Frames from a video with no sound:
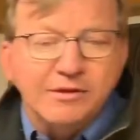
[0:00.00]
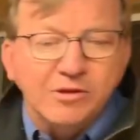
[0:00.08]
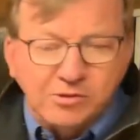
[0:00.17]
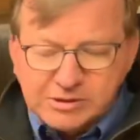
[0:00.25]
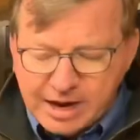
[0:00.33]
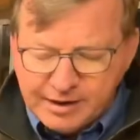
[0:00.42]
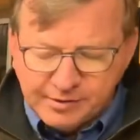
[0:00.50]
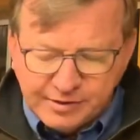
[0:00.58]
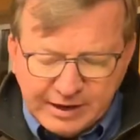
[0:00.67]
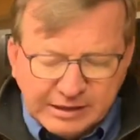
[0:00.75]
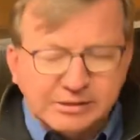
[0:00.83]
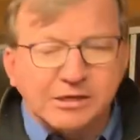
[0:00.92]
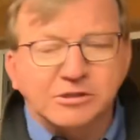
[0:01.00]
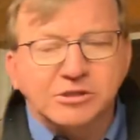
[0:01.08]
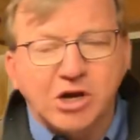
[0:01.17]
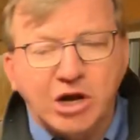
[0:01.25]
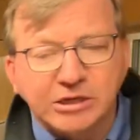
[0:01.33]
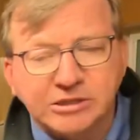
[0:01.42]
those kind of things can
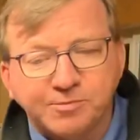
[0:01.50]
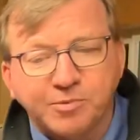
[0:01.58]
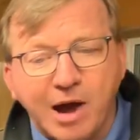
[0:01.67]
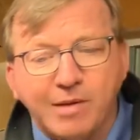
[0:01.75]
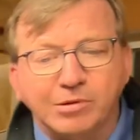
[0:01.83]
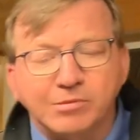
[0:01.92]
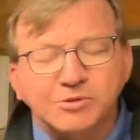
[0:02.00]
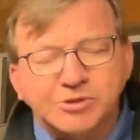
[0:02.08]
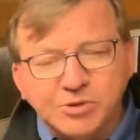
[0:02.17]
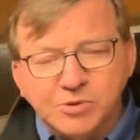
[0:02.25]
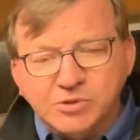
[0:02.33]
cause some problems too.